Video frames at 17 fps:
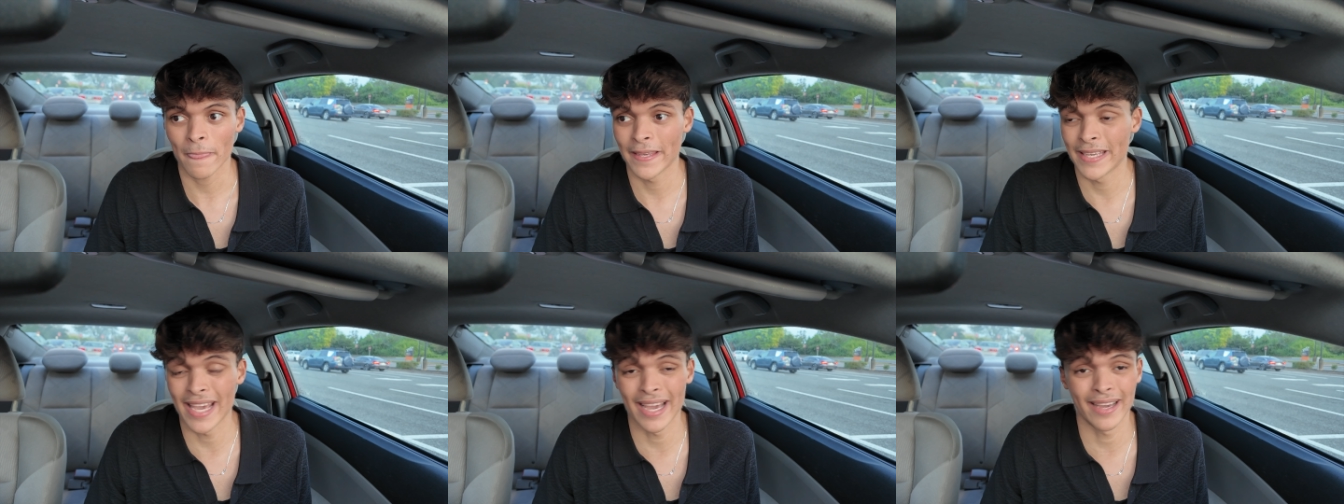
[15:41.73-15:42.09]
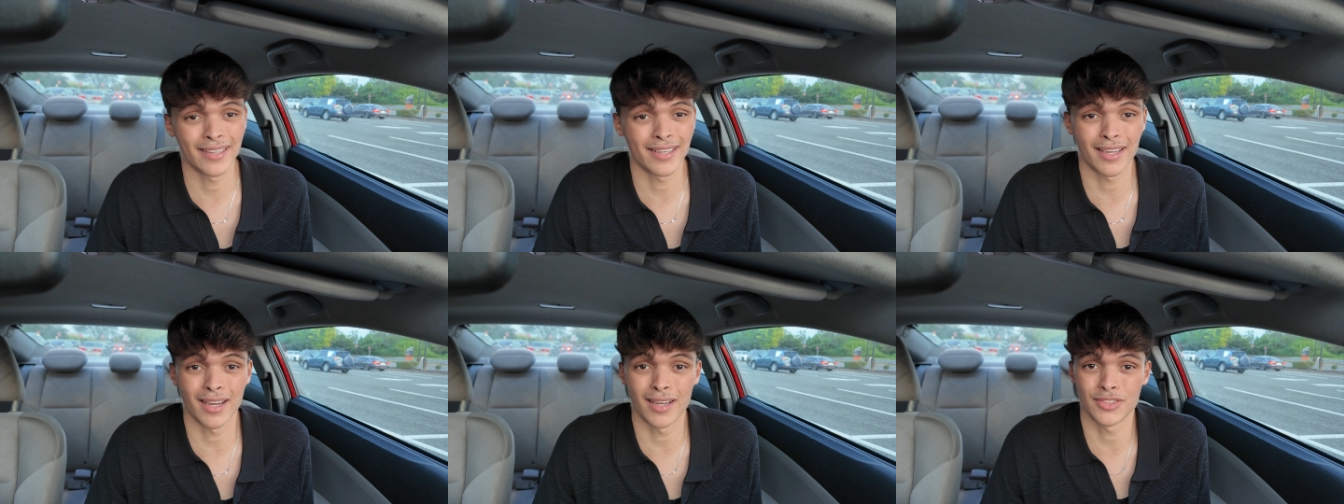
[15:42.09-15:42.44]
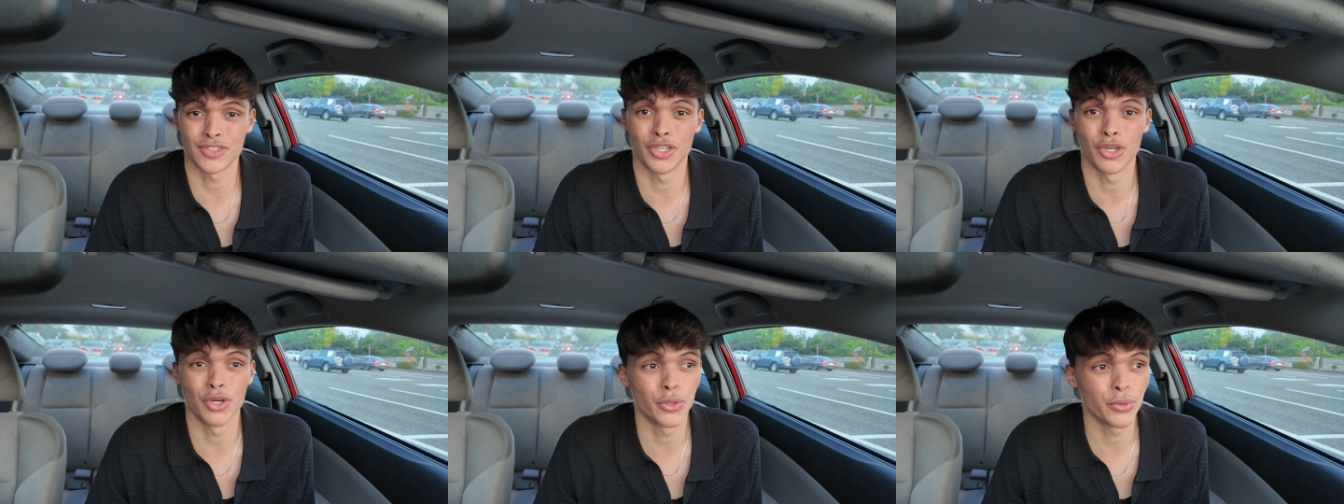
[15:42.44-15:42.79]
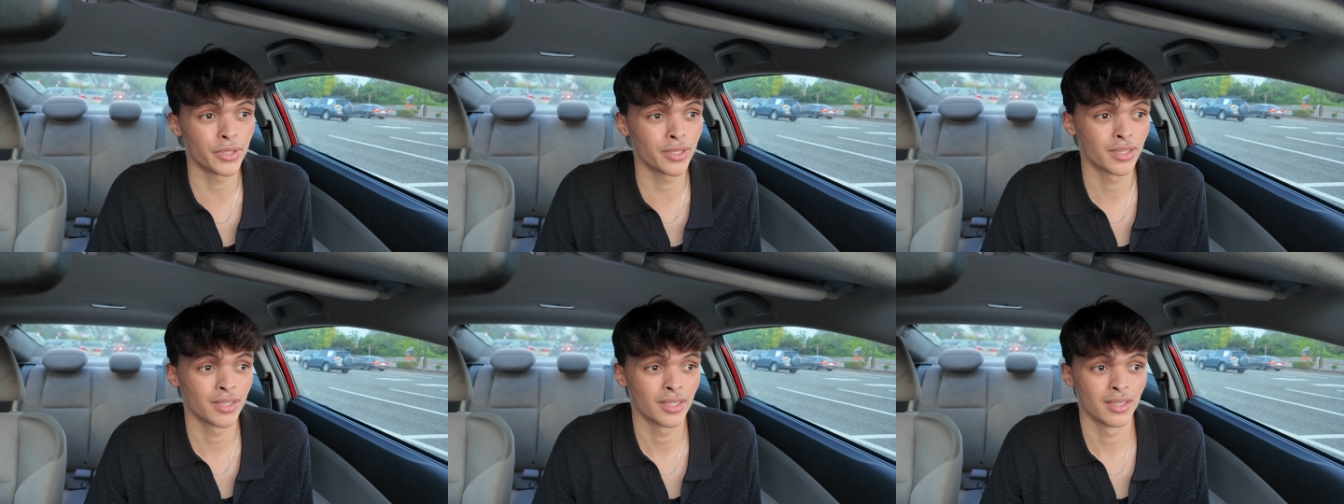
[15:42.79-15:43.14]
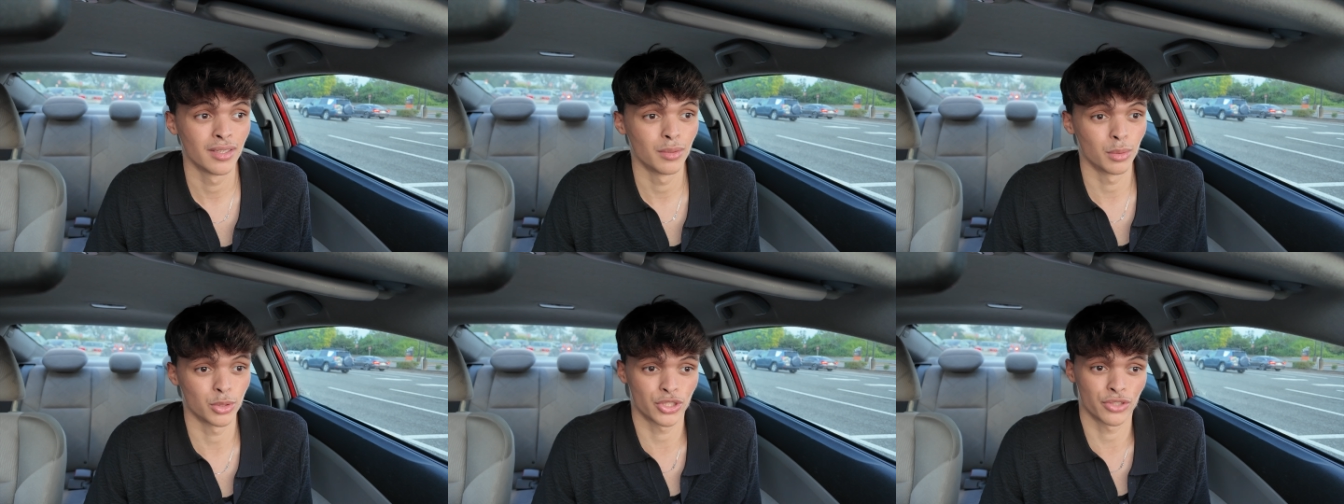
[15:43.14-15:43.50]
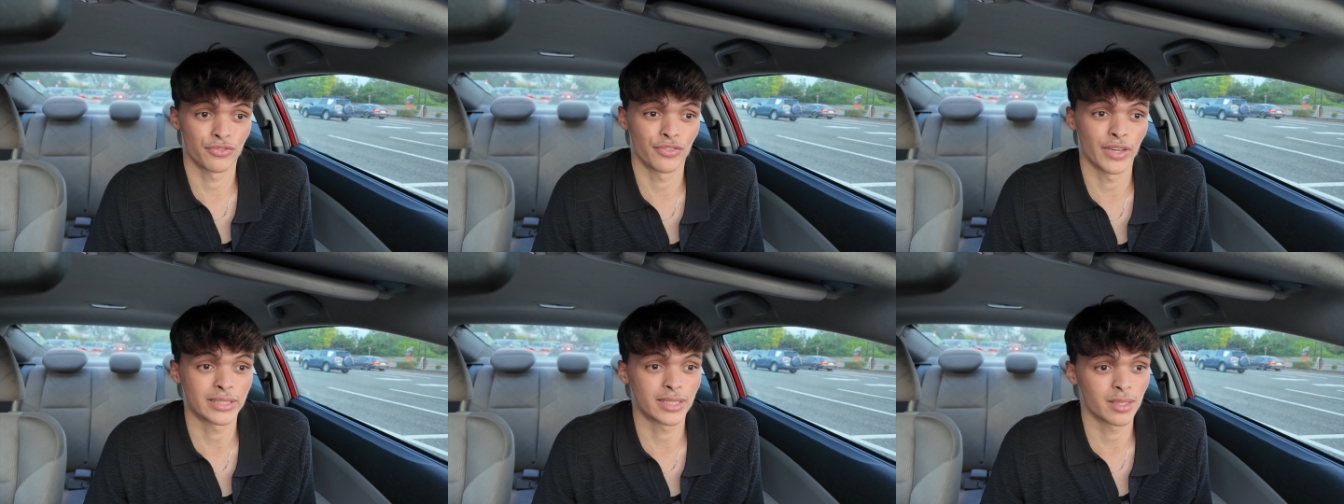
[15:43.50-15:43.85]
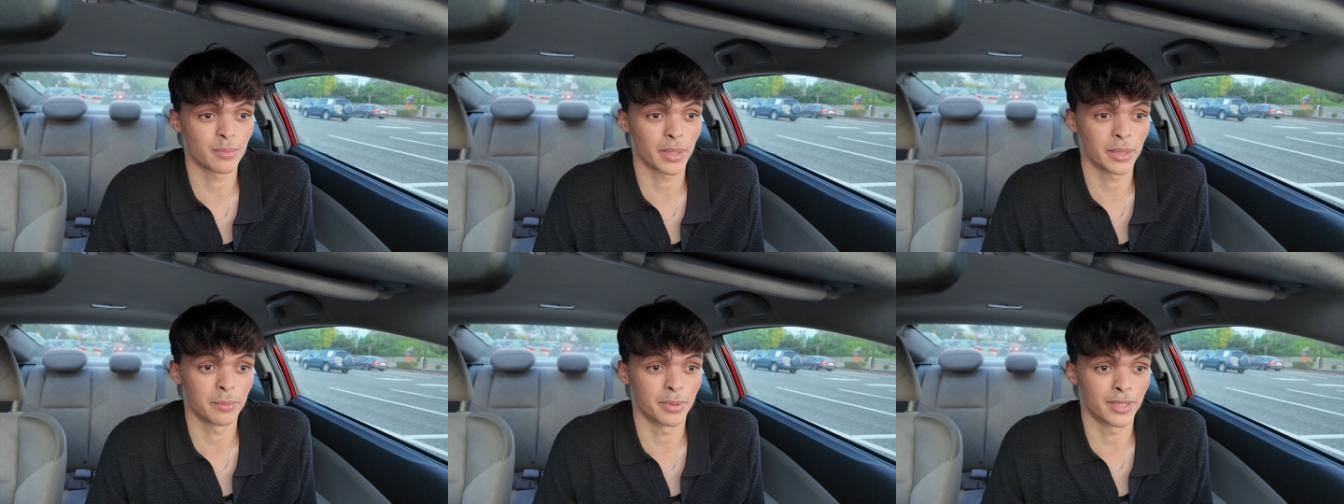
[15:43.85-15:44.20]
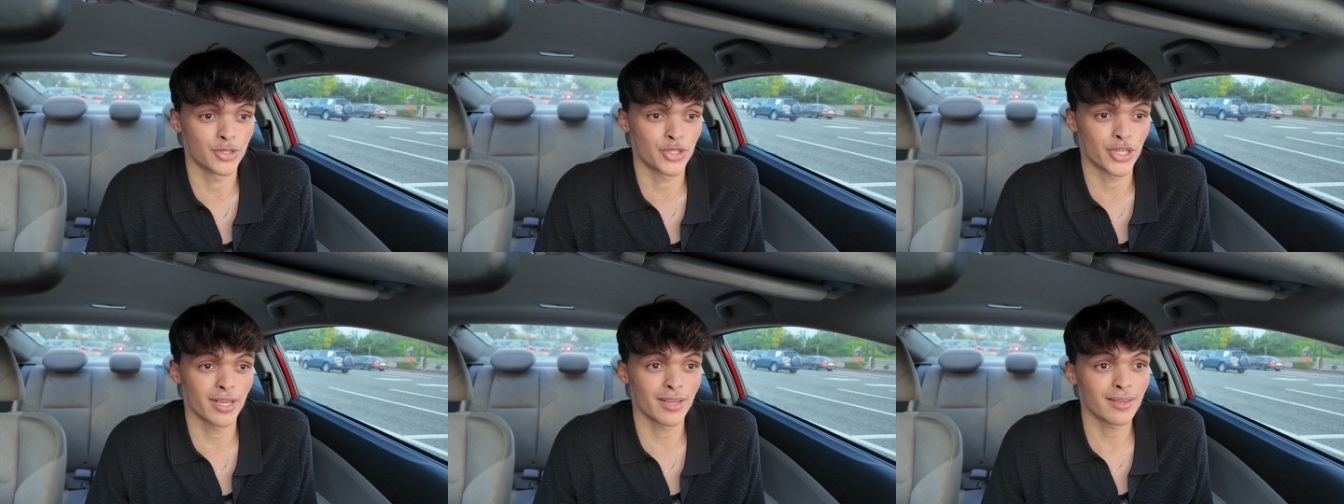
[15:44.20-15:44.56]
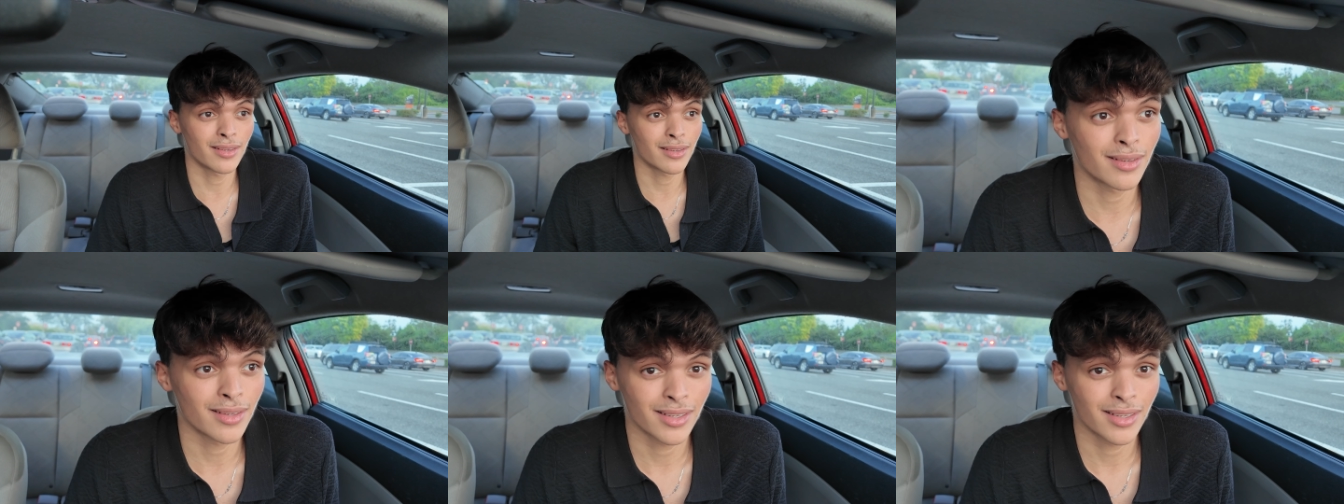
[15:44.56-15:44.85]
yeah, and I got towed, which affected my budget.